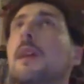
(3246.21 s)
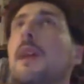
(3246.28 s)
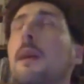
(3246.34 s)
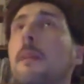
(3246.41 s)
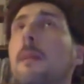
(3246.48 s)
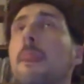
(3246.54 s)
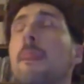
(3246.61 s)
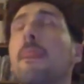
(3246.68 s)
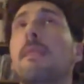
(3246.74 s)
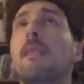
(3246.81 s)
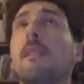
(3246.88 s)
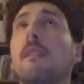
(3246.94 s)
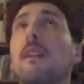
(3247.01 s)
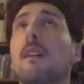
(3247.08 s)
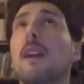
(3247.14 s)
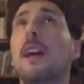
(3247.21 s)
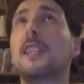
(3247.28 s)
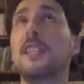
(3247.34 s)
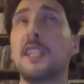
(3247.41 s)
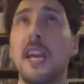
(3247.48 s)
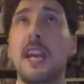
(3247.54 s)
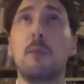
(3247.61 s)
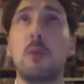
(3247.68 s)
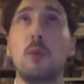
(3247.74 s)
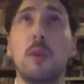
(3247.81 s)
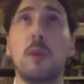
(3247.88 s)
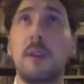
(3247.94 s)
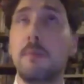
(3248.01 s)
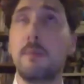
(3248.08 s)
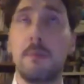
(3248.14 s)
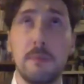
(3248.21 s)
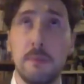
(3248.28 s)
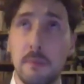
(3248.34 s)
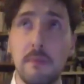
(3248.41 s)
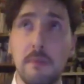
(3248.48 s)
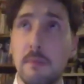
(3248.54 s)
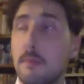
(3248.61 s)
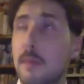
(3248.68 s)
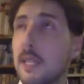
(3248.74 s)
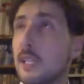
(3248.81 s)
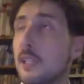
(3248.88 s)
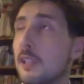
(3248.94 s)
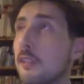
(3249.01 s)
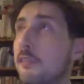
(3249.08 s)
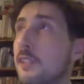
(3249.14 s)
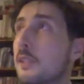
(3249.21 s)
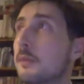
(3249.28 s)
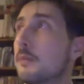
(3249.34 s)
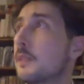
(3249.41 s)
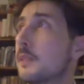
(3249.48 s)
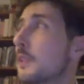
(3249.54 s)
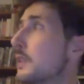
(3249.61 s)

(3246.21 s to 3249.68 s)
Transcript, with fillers: um, at the time we were making the film.